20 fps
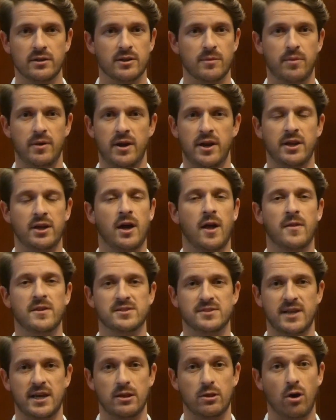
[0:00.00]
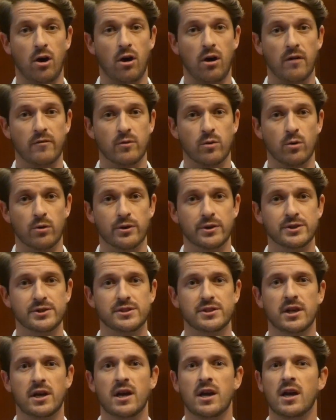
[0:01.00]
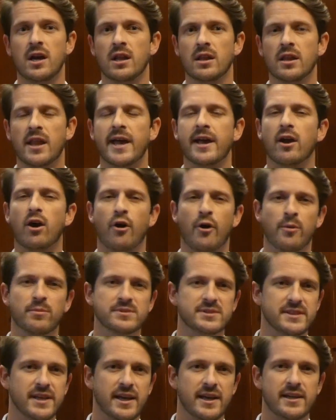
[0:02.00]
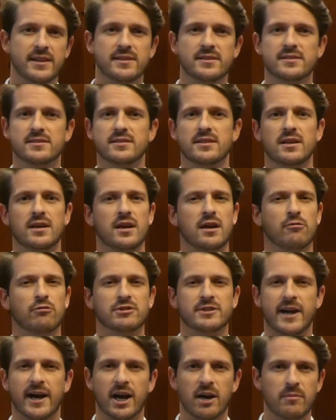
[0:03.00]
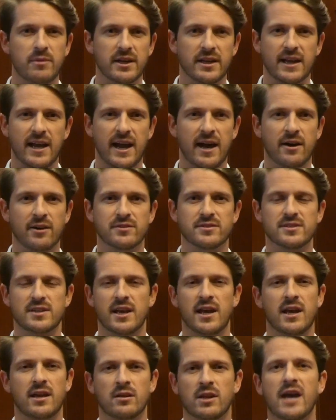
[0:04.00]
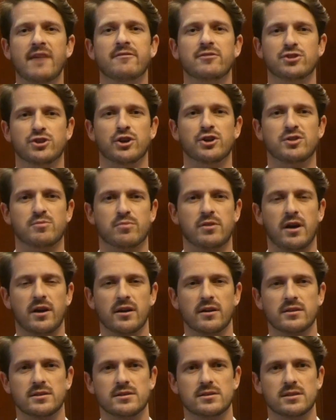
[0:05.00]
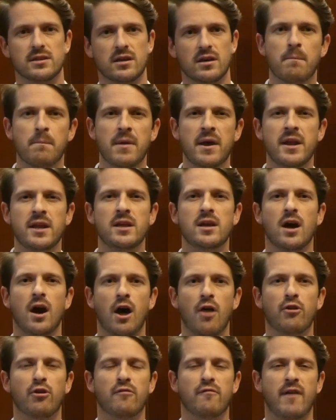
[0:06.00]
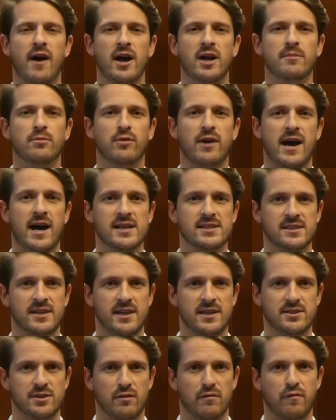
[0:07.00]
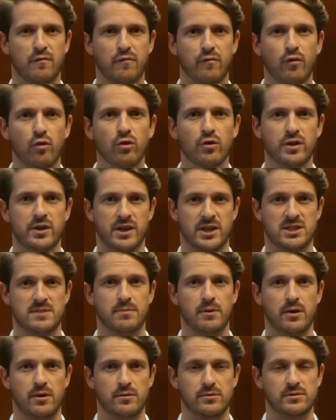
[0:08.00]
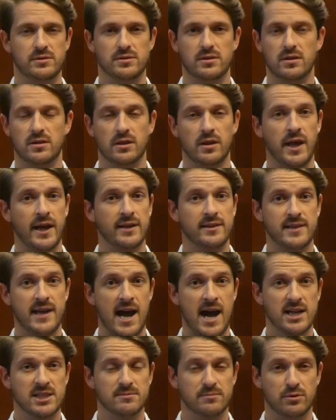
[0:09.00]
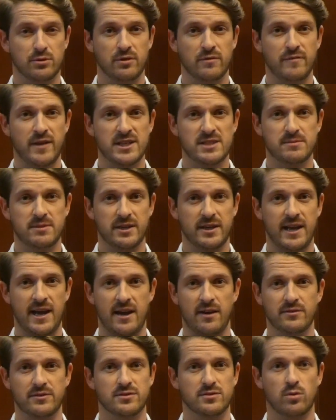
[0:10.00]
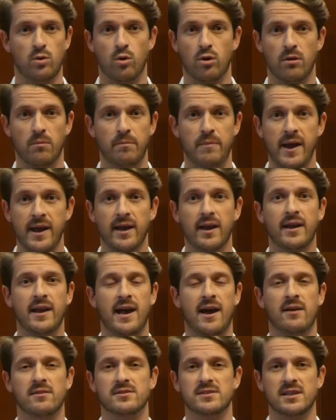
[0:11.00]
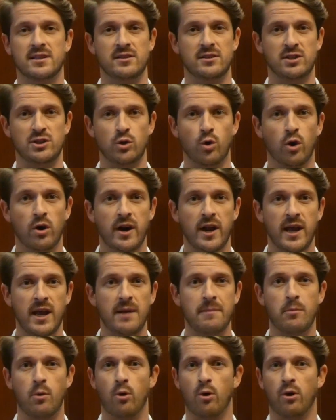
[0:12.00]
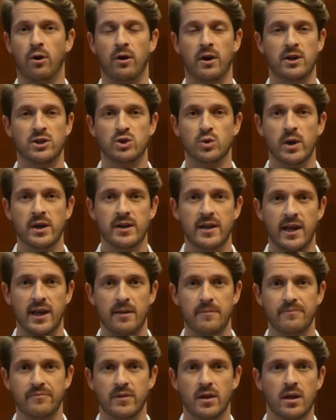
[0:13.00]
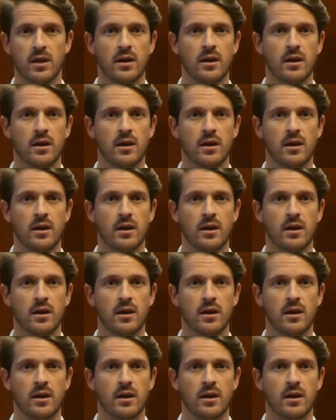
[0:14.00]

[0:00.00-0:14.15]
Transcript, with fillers: depending on the state law, of course, like homesteads, retirement accounts, and life insurance products. Many other valuable assets are fully exposed, like taxable investment accounts or bank accounts in your name or a joint name,